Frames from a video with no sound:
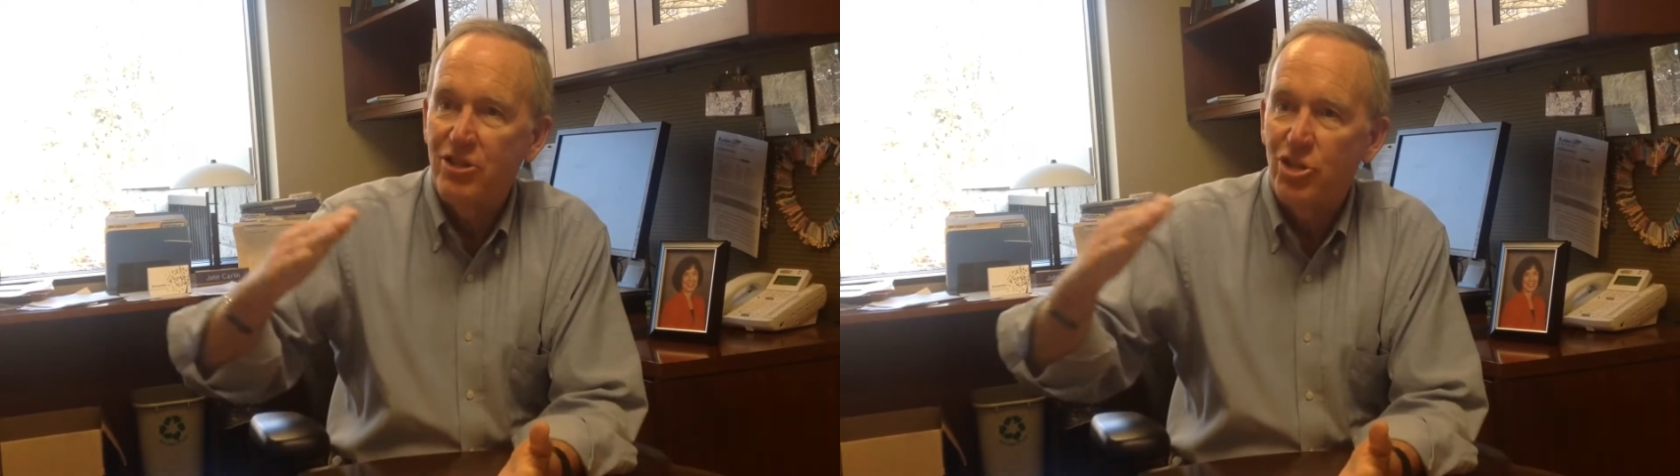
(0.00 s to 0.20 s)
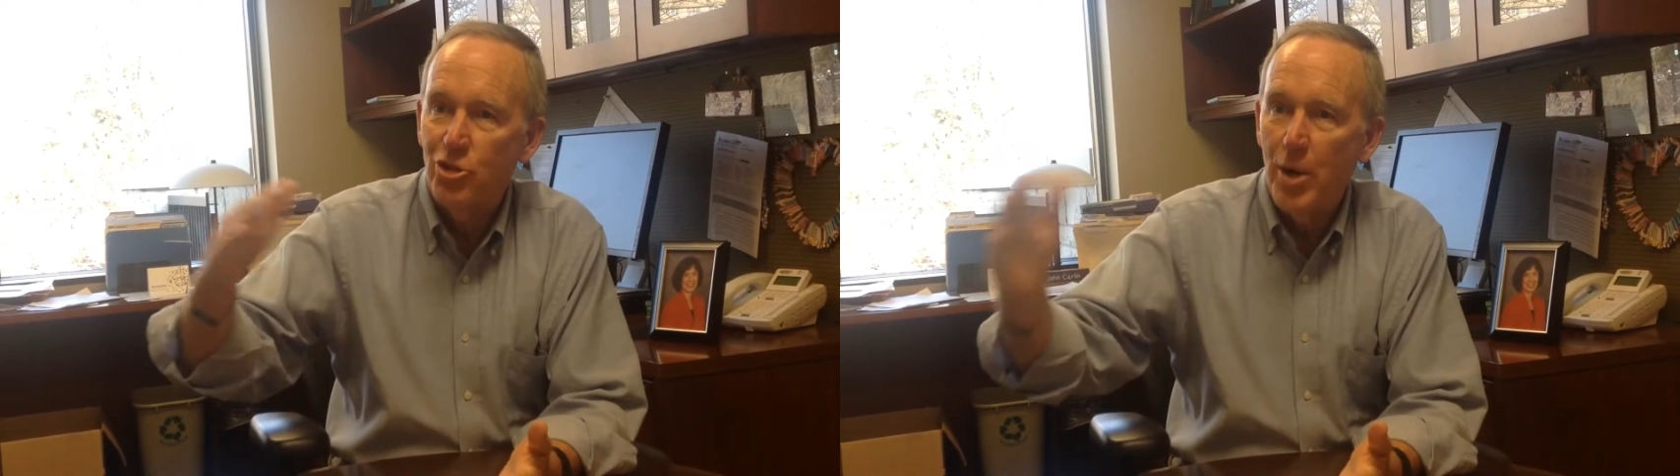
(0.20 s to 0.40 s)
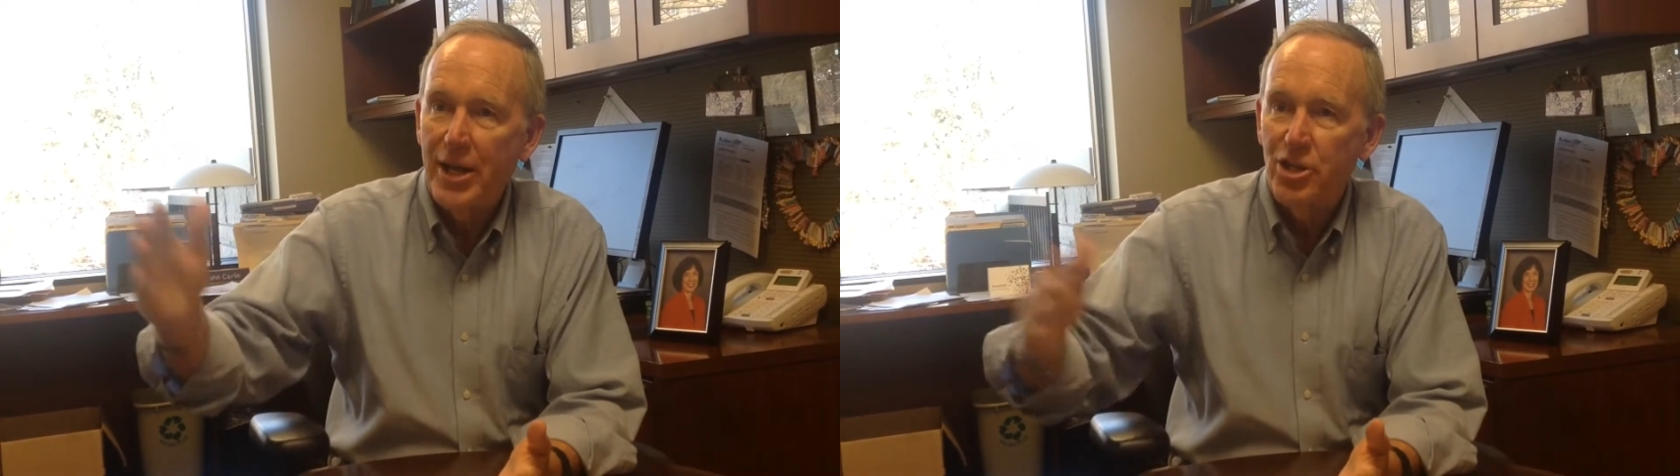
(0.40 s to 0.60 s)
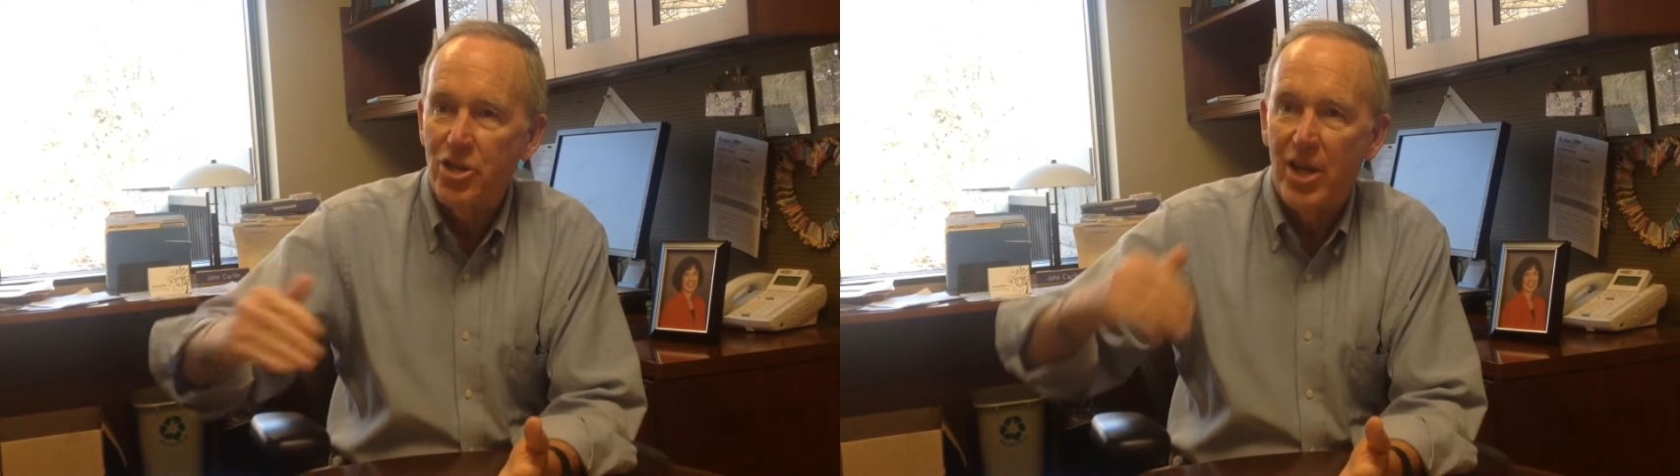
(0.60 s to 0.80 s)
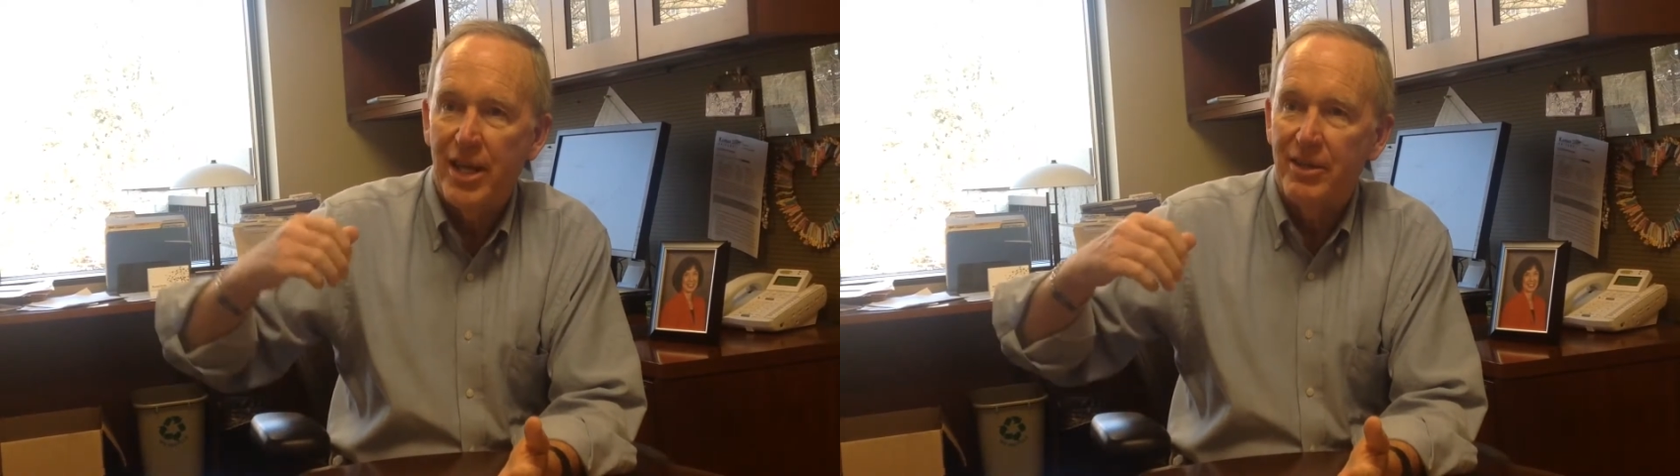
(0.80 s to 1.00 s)

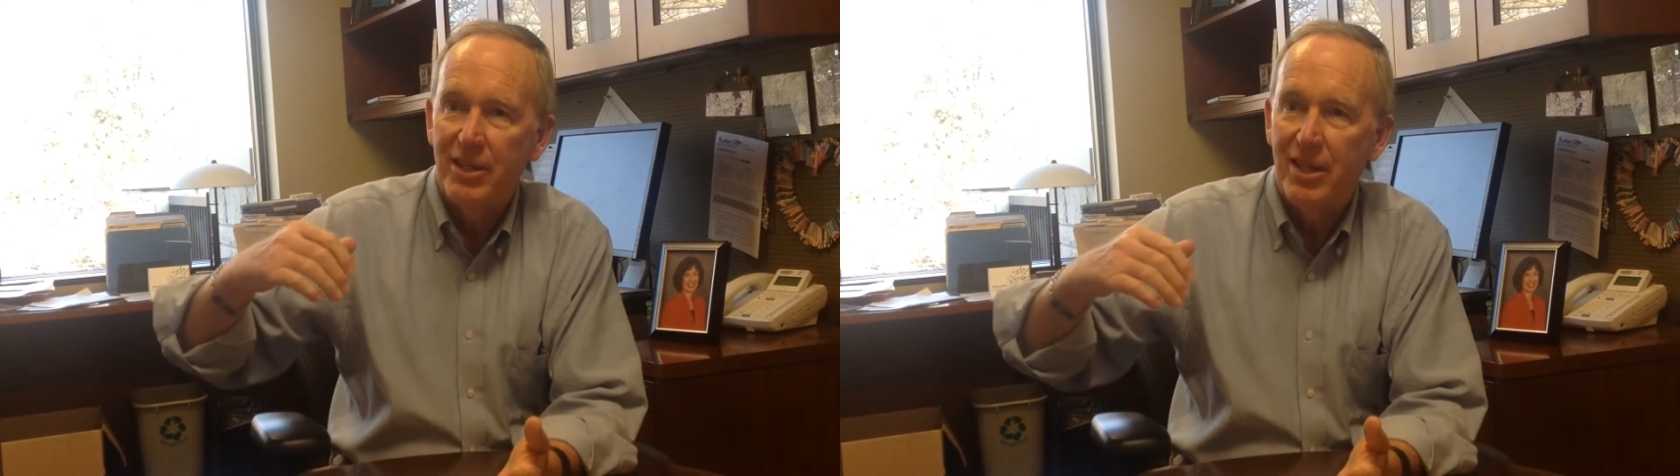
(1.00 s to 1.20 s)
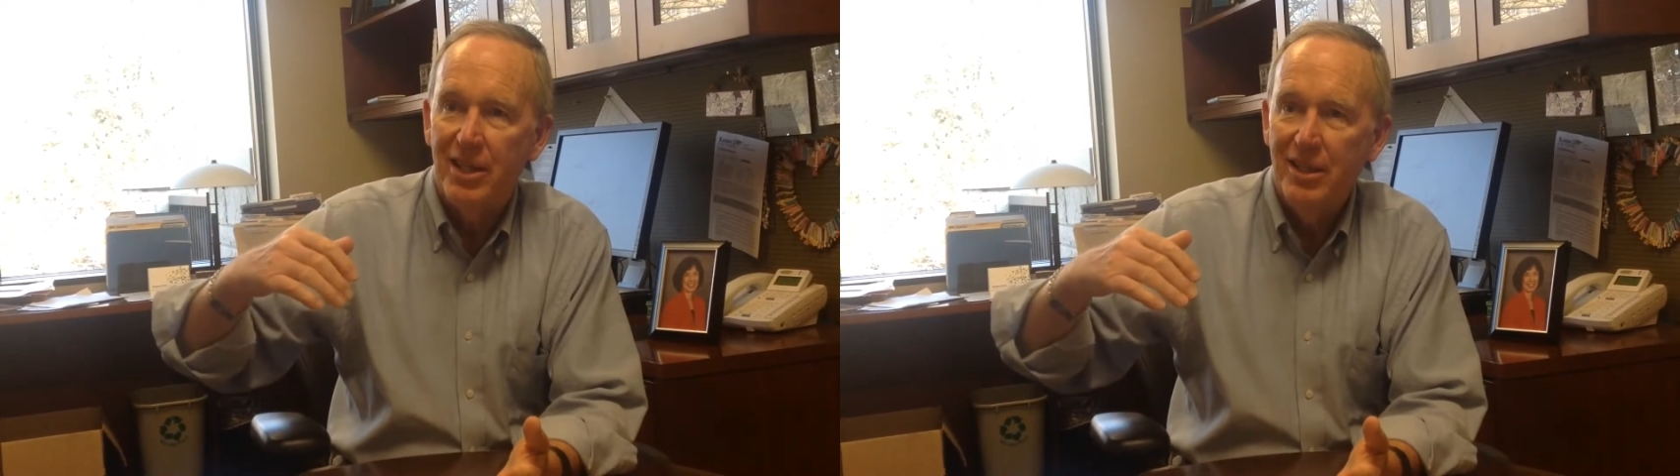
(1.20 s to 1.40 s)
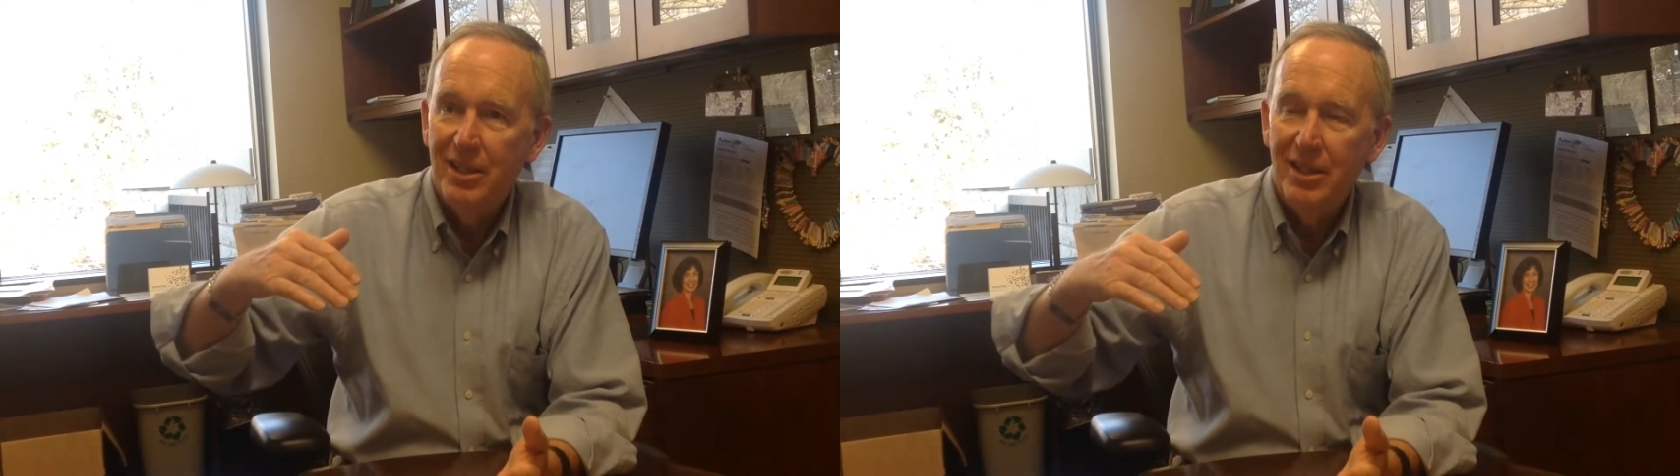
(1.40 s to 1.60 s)
stretch, that